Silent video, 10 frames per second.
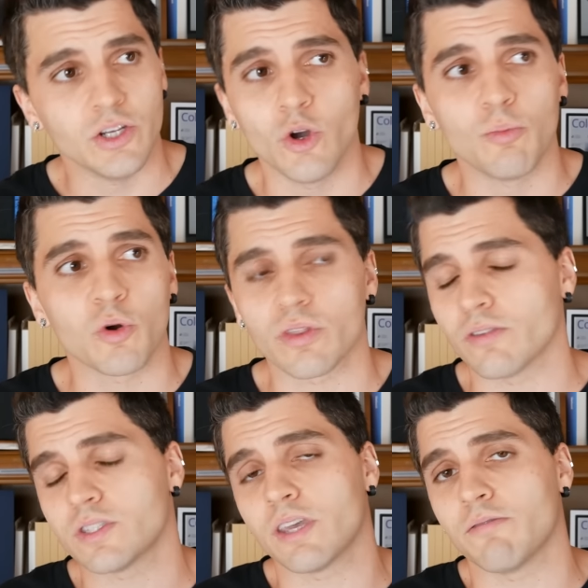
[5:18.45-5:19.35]
no more
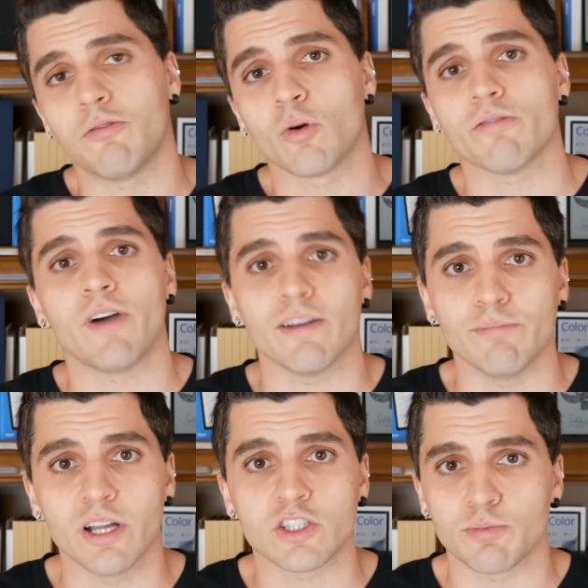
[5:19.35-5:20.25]
than say 4 or 5
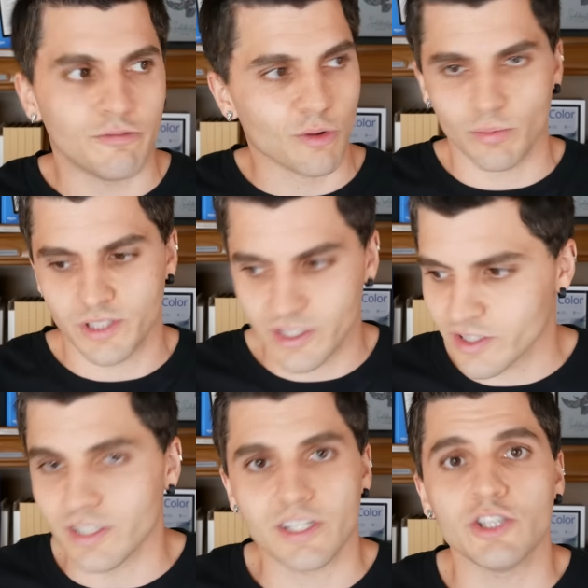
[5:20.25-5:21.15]
months before it was
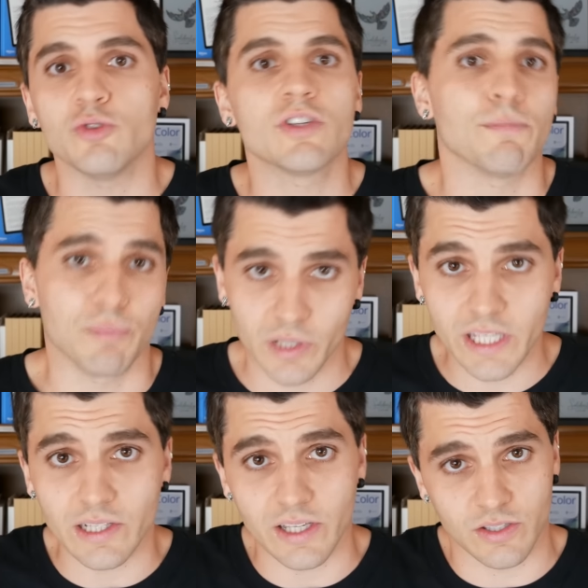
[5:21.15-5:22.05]
discontinued
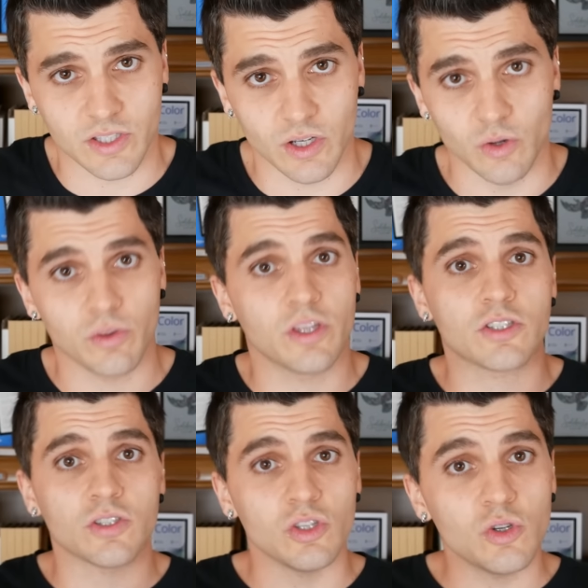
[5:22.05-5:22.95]
completely. So
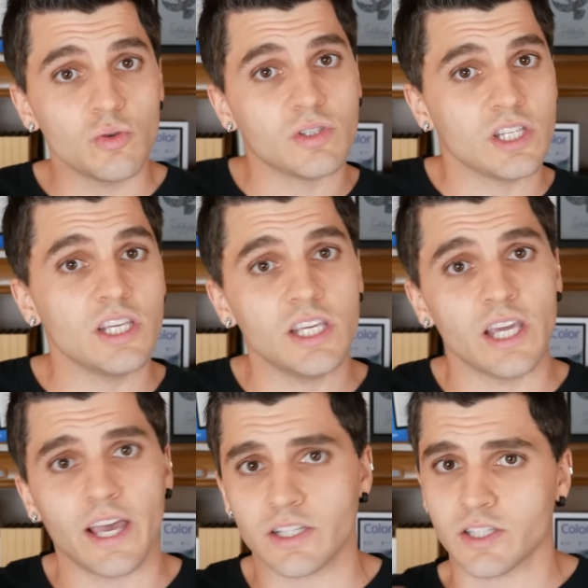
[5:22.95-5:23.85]
this new
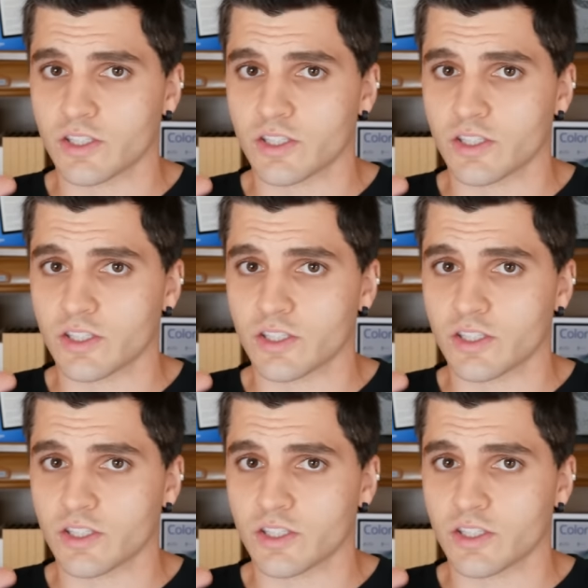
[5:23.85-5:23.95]
DES